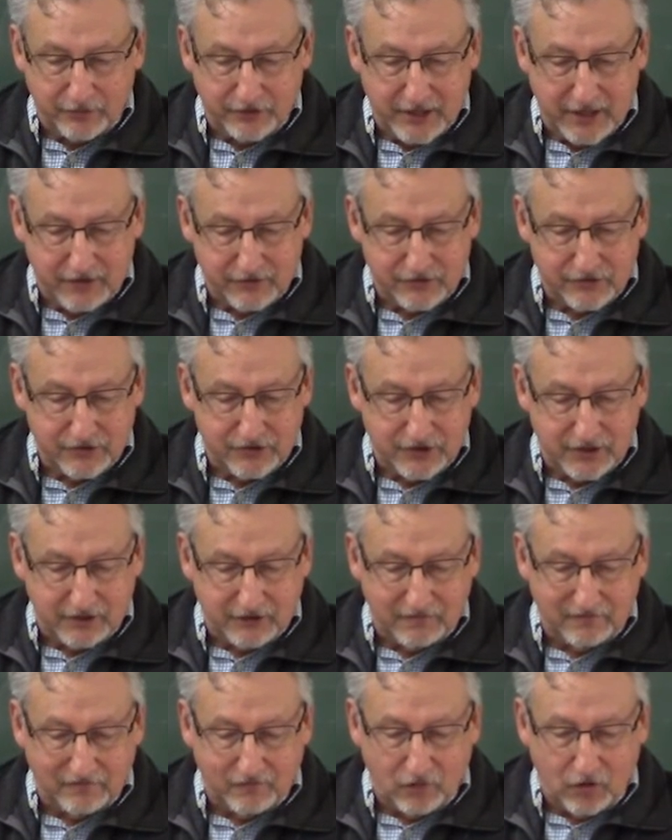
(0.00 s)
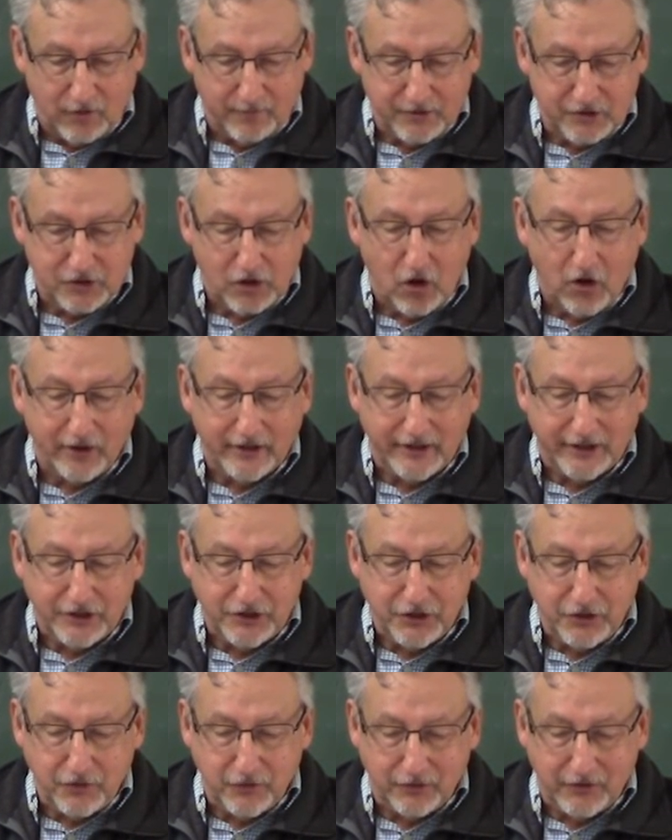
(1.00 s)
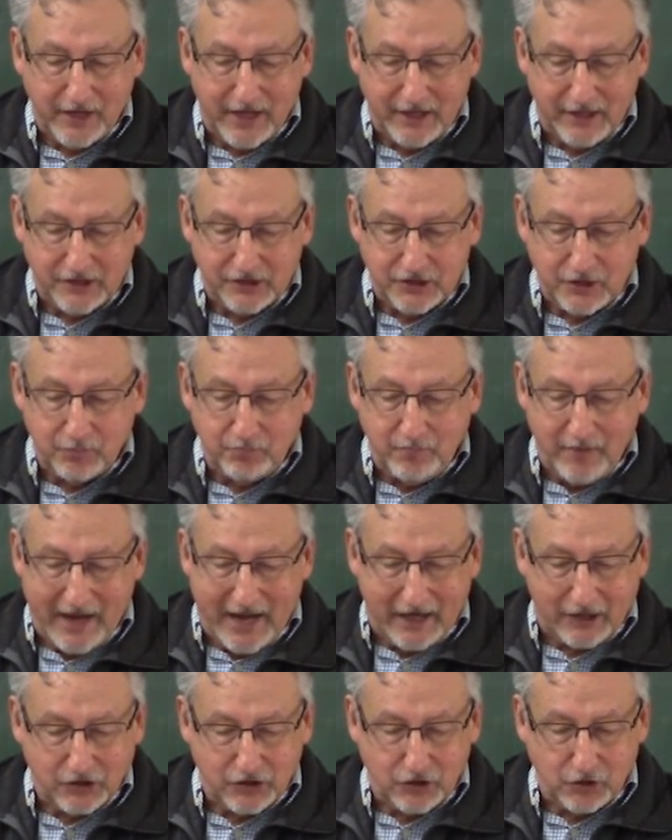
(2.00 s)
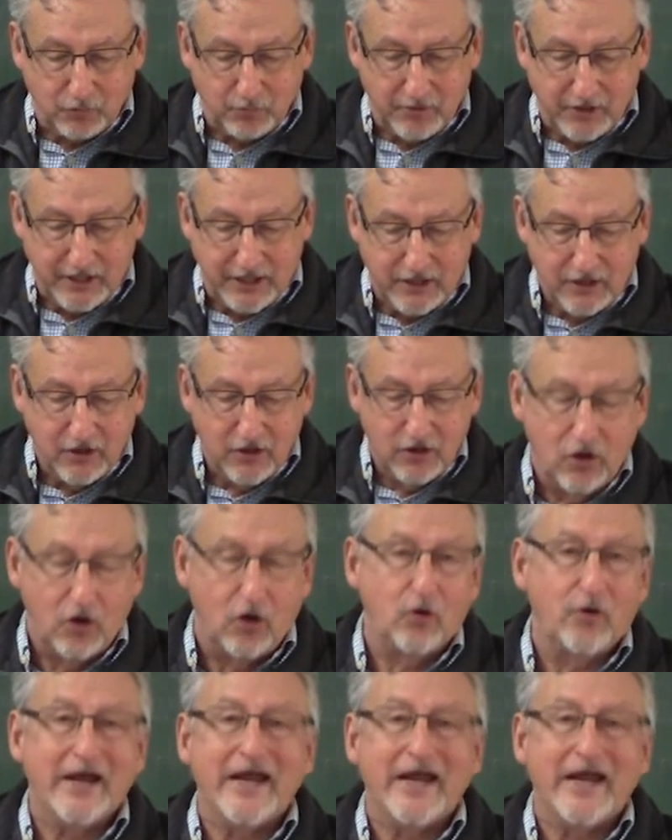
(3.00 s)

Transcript: tells us that the form is hardly new and that its impact should be O.